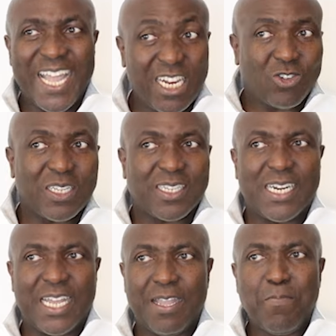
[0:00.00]

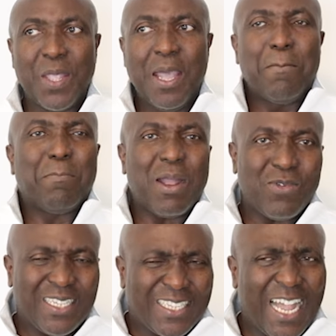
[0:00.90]
Interestingly, my
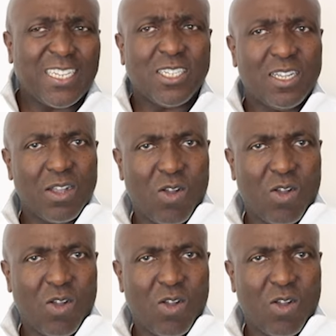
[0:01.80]
research